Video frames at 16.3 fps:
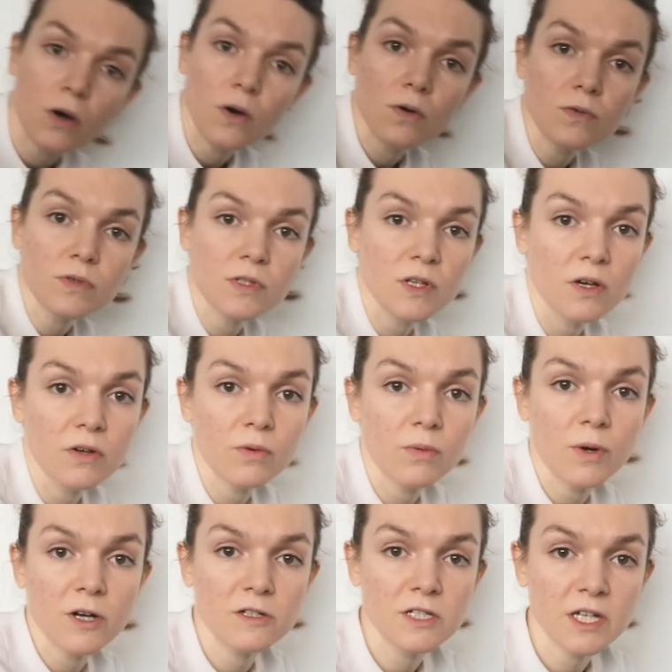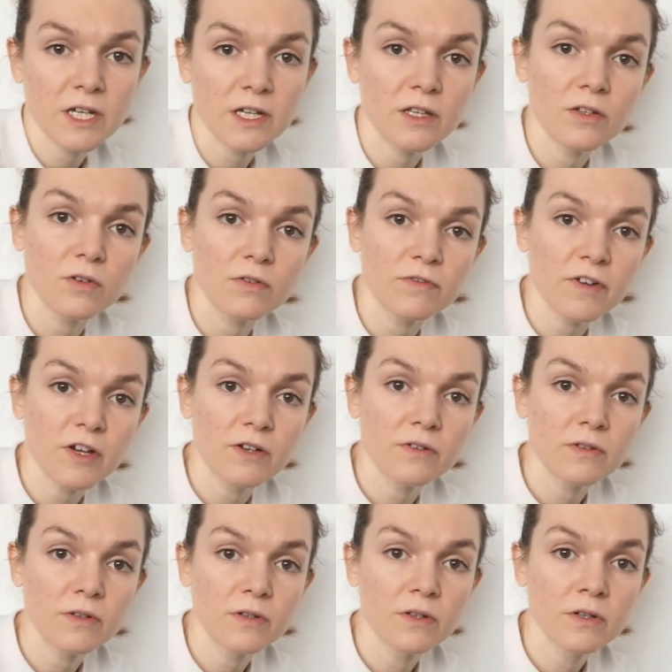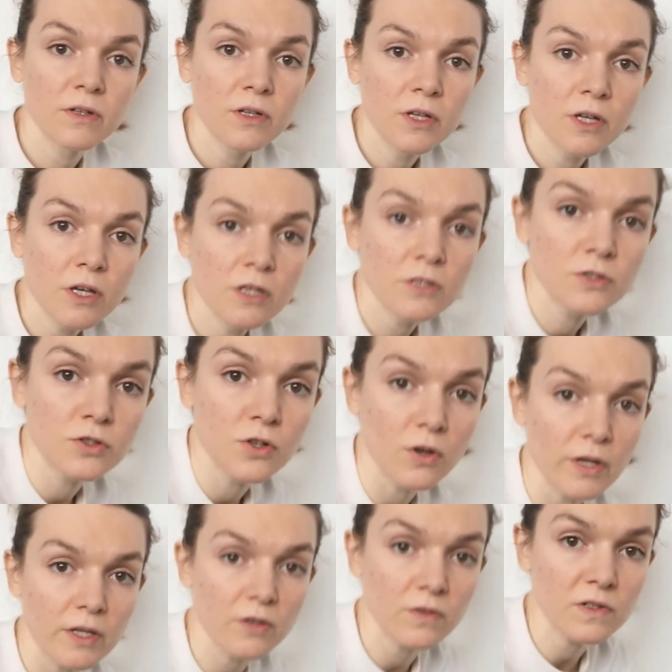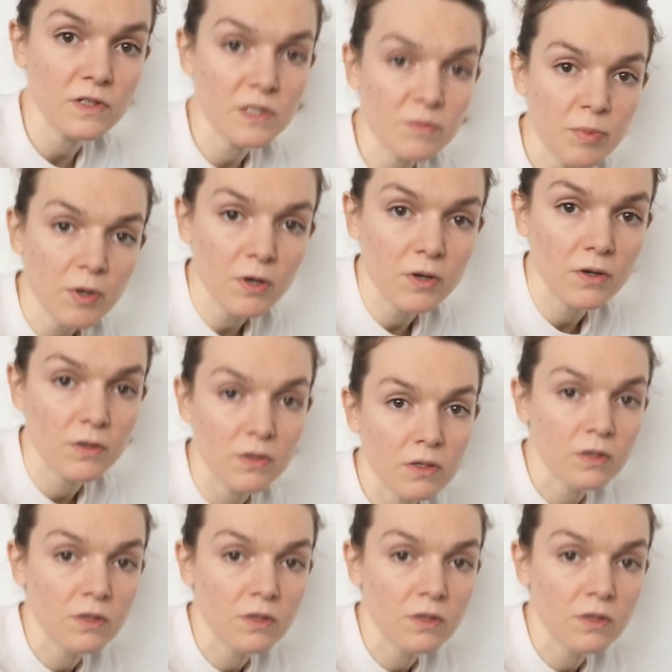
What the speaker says: Also, while checking your phone, jogging on the spot,